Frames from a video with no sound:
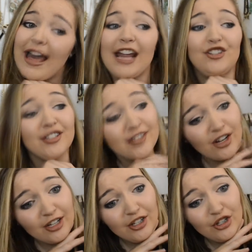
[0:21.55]
and I just
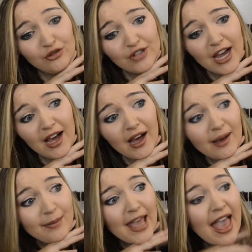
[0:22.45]
started a new
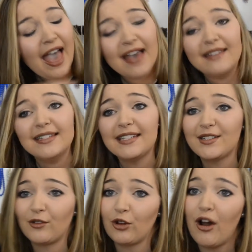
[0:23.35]
job and
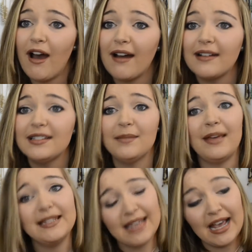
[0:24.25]
it's a little hard to
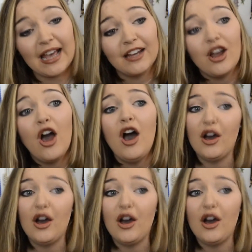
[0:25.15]
maintain